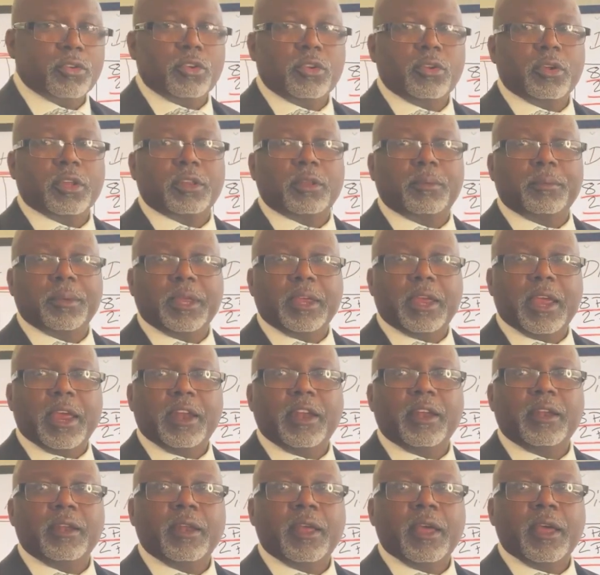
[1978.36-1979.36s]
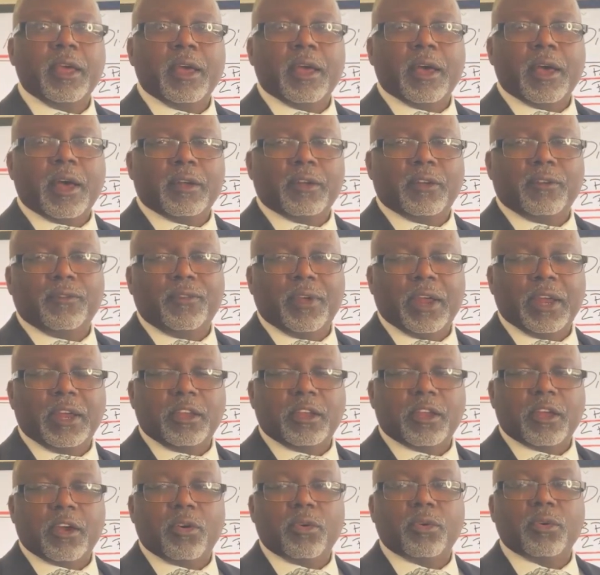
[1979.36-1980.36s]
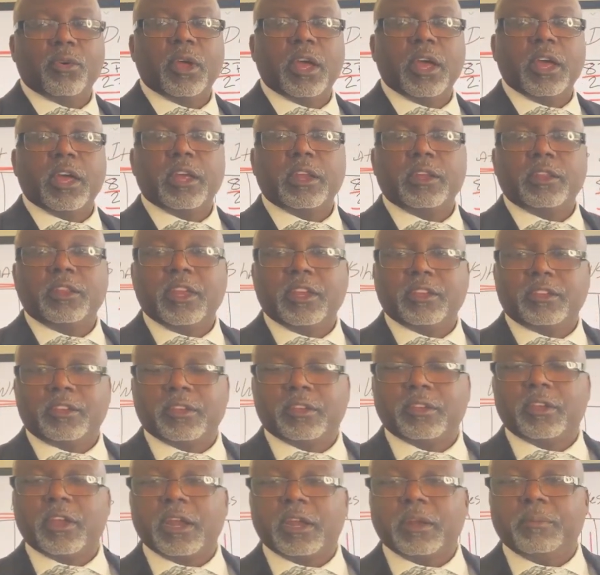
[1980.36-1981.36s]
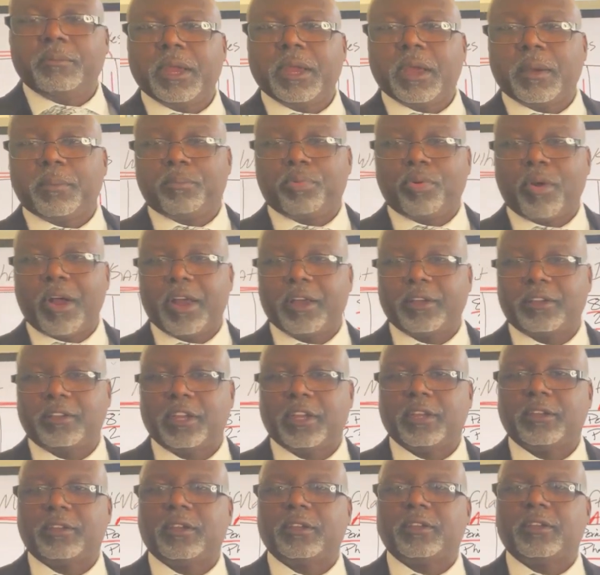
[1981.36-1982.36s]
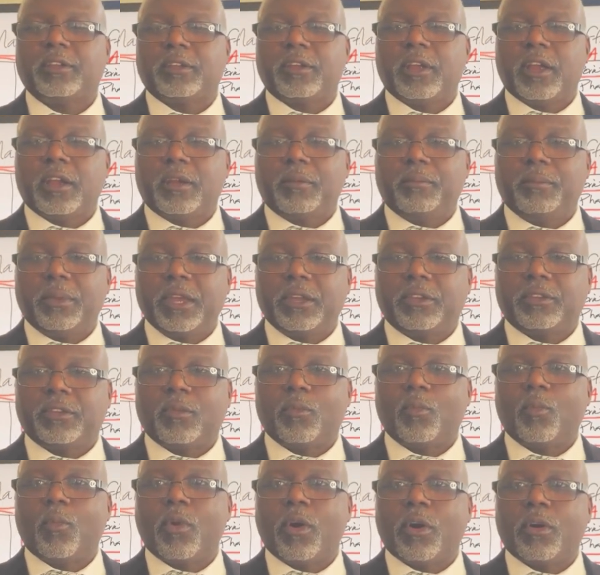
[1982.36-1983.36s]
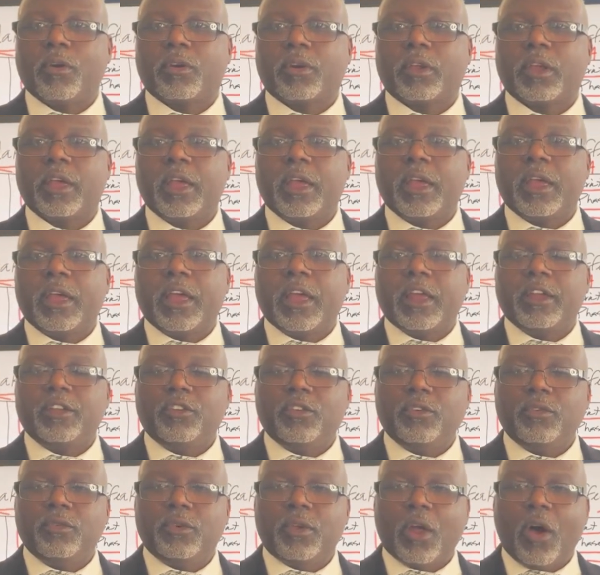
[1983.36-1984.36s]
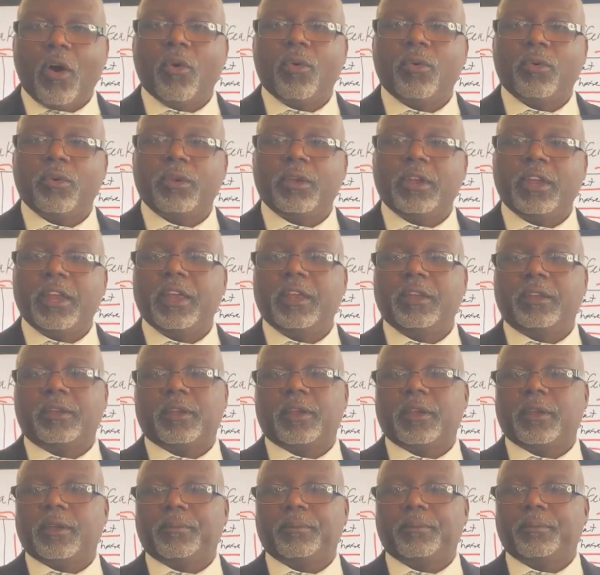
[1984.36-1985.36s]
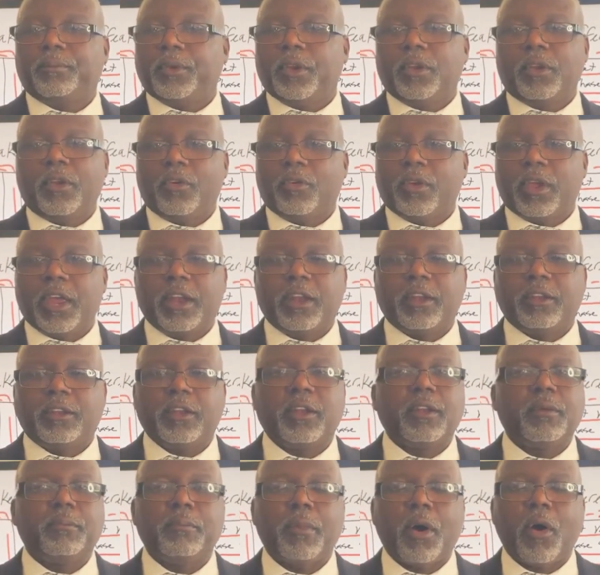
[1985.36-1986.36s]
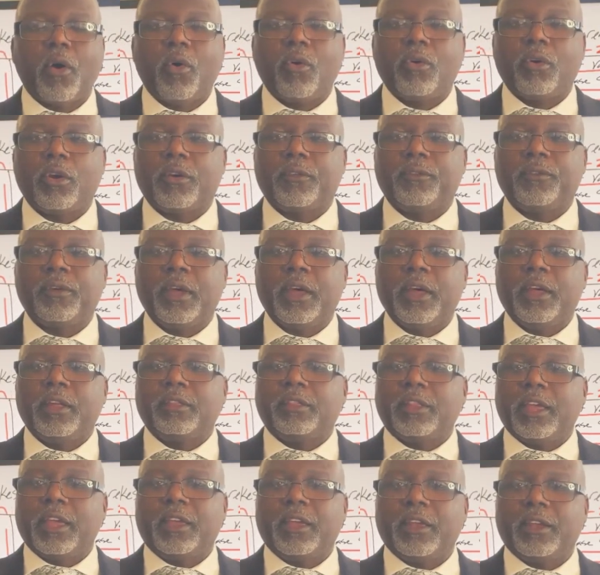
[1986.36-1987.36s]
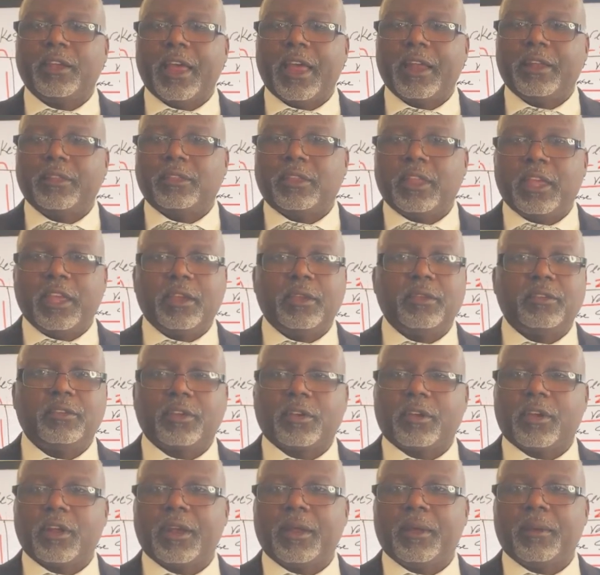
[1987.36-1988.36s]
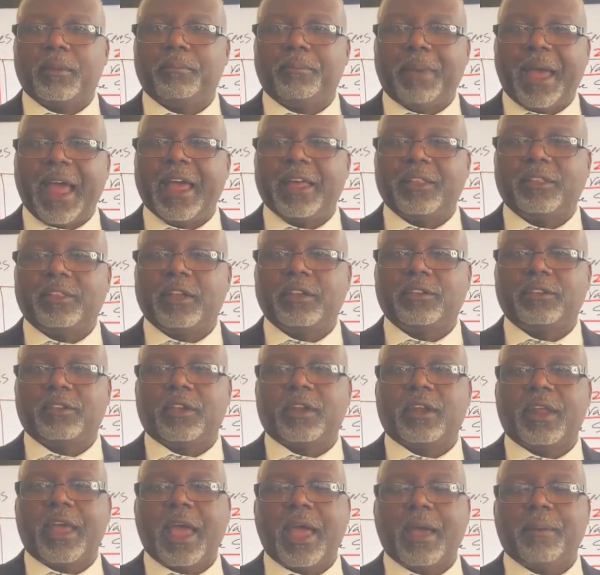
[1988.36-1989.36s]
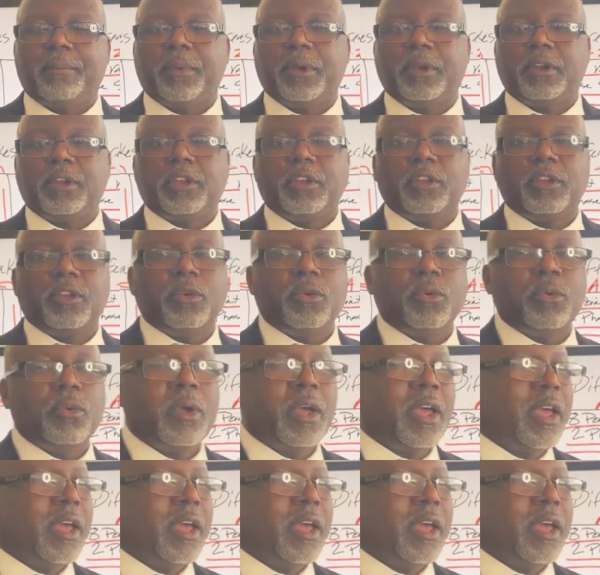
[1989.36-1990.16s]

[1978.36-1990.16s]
you at the beginning of the video, this is gonna a process. This is gonna be some work, and you don't need to, get into the mode of thinking that bad things are gonna happen to you